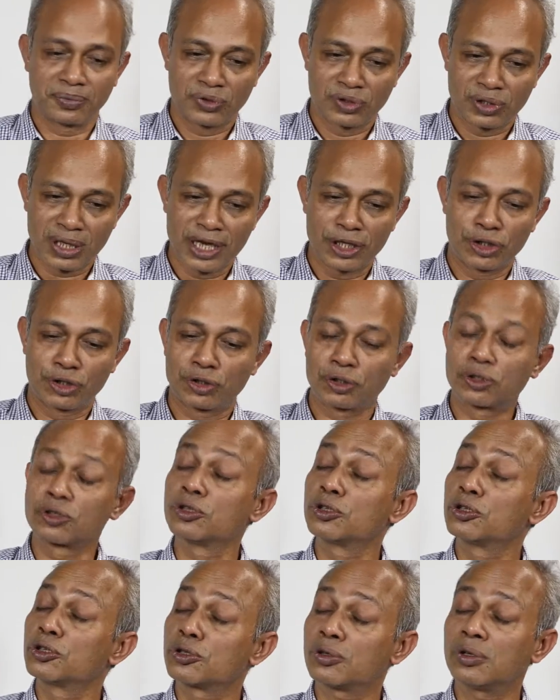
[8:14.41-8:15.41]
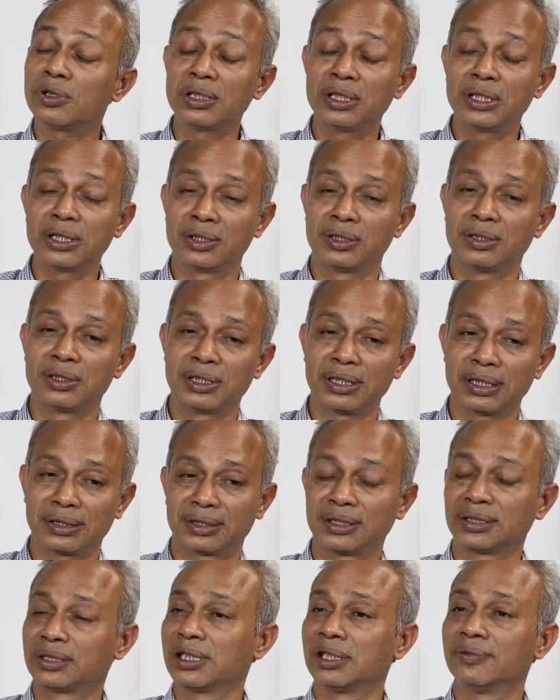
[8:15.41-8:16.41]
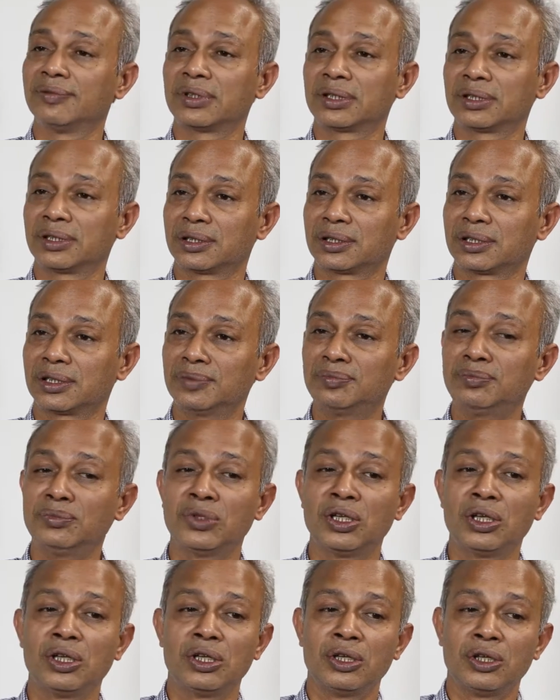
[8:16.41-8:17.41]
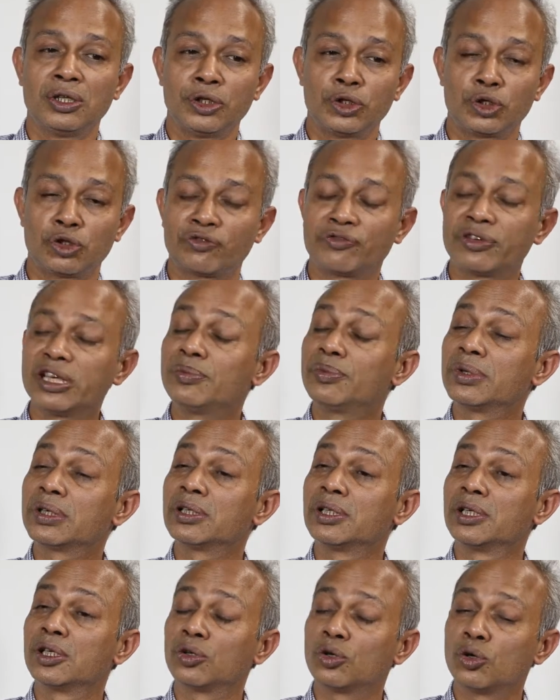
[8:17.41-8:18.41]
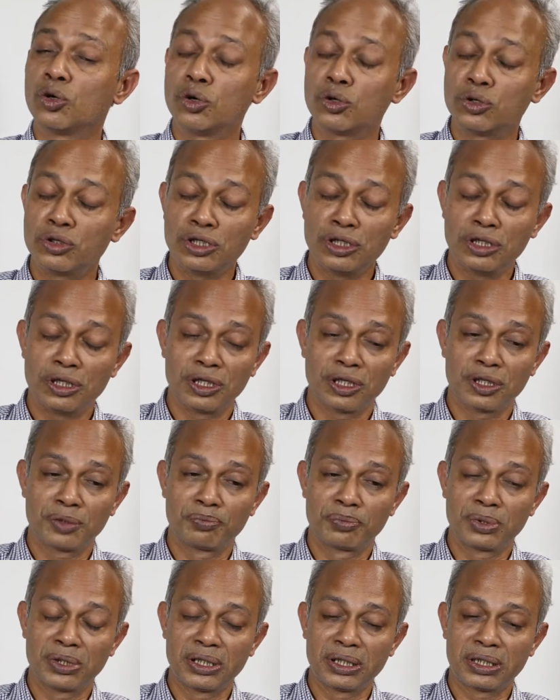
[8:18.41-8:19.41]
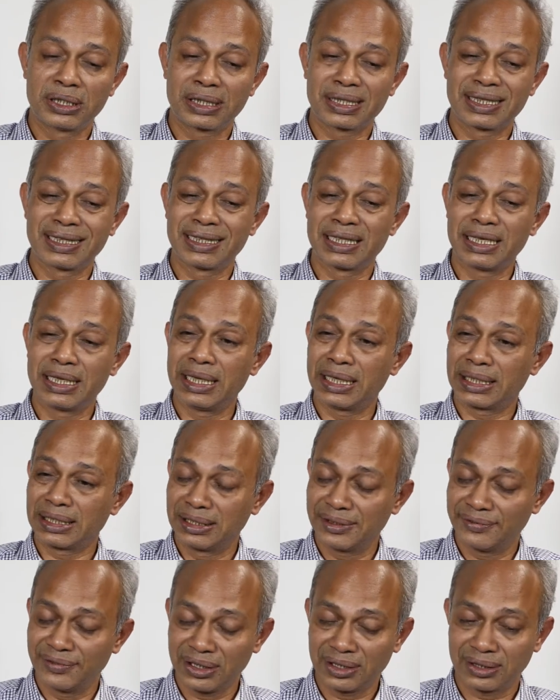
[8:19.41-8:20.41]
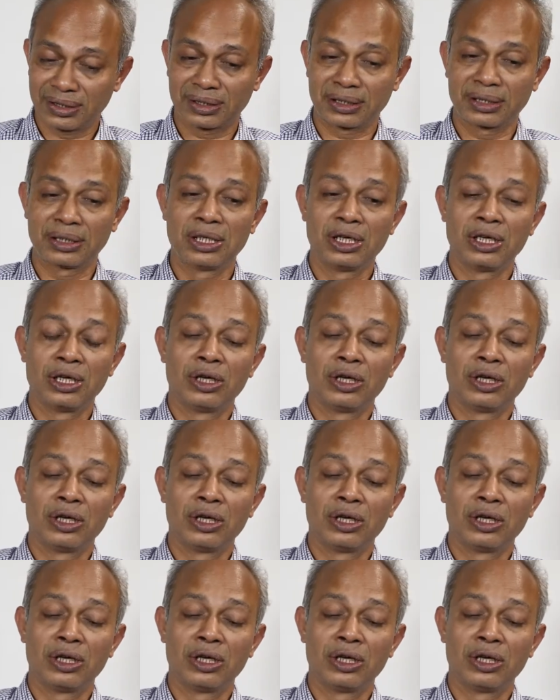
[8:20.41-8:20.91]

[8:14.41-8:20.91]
tries to control the justice delivery system to favor their own political activists,